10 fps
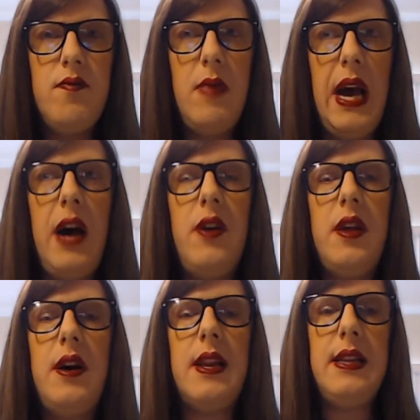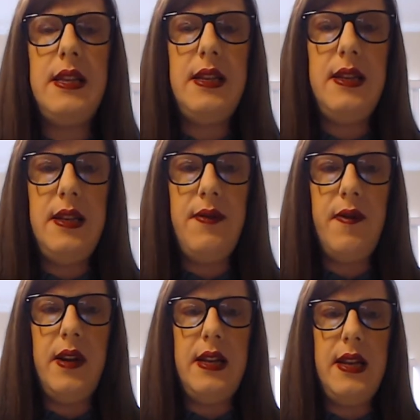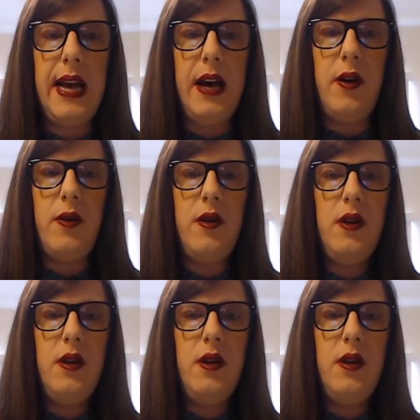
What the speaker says: how the audience is different now